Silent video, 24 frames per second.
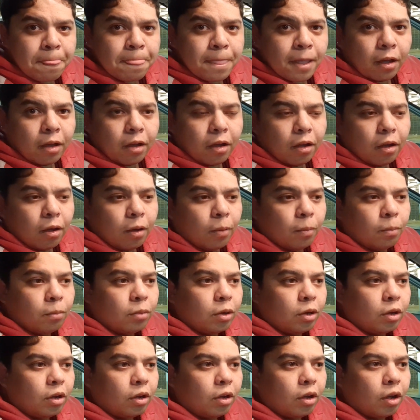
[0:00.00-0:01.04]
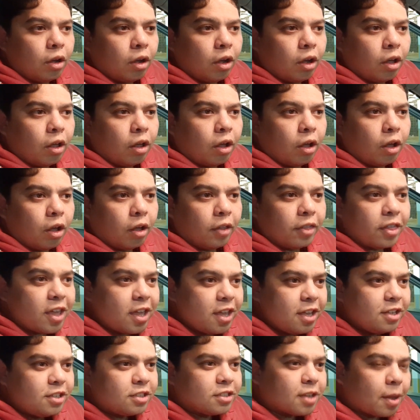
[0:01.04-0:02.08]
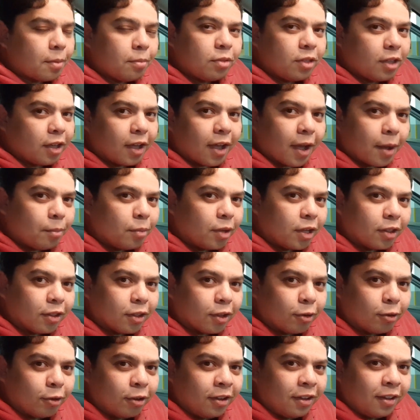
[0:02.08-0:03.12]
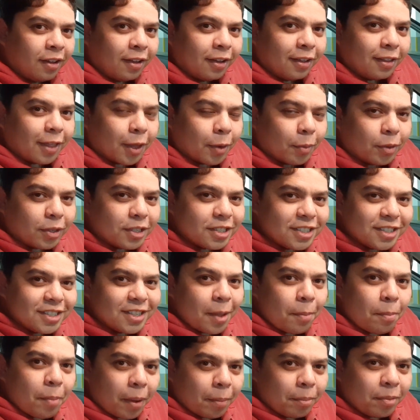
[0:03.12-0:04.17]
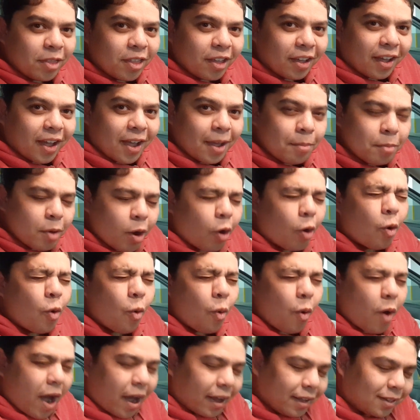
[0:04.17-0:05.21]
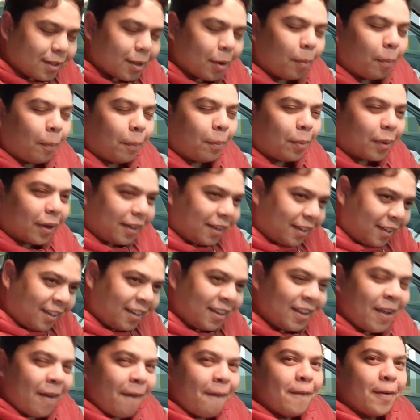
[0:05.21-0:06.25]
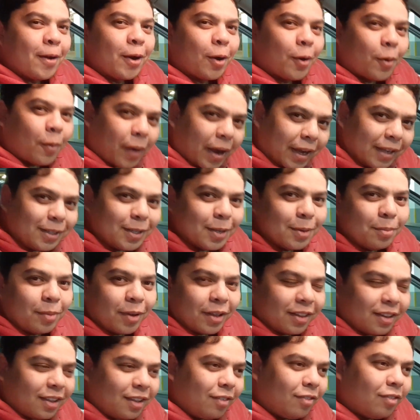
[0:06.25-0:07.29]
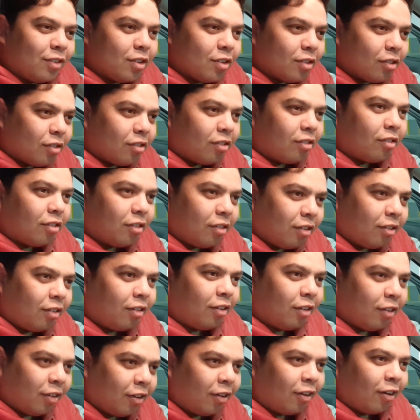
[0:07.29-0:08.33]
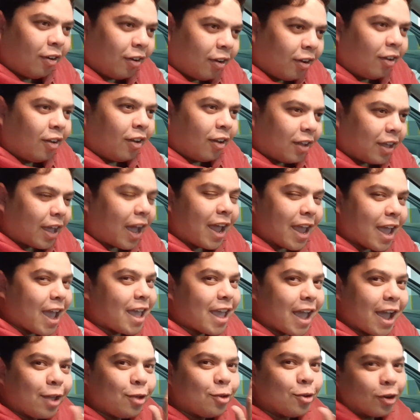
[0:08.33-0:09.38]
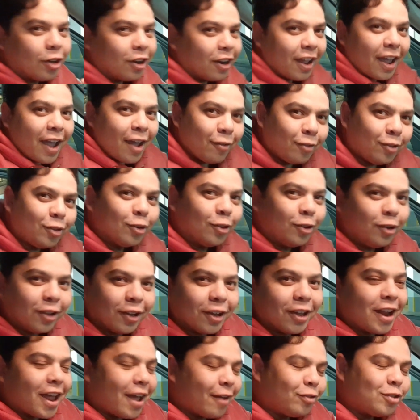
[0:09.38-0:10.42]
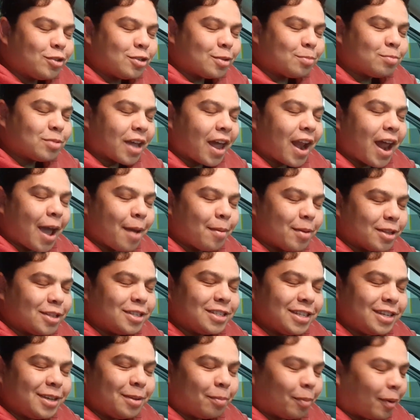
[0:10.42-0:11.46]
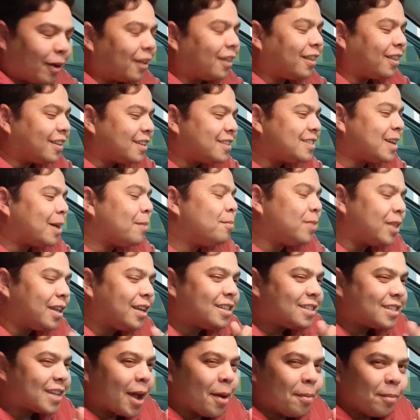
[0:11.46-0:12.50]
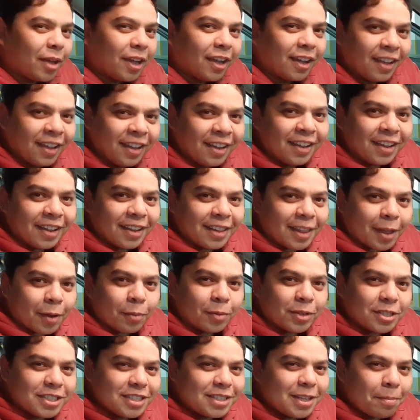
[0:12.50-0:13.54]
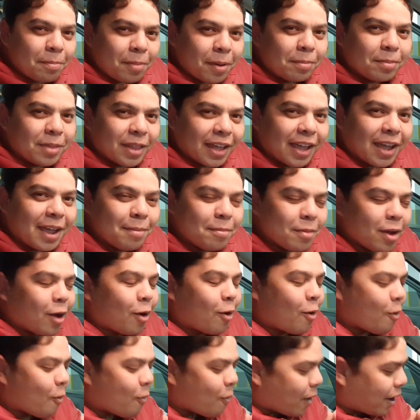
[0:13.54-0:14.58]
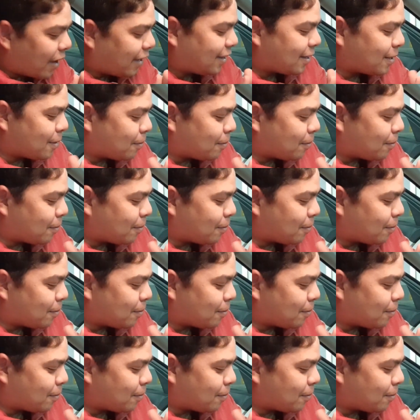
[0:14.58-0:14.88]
There is something coming though that will step up the game quite a bit. If you you're gonna have to subscribe and see, but something is coming that will step up the game quite a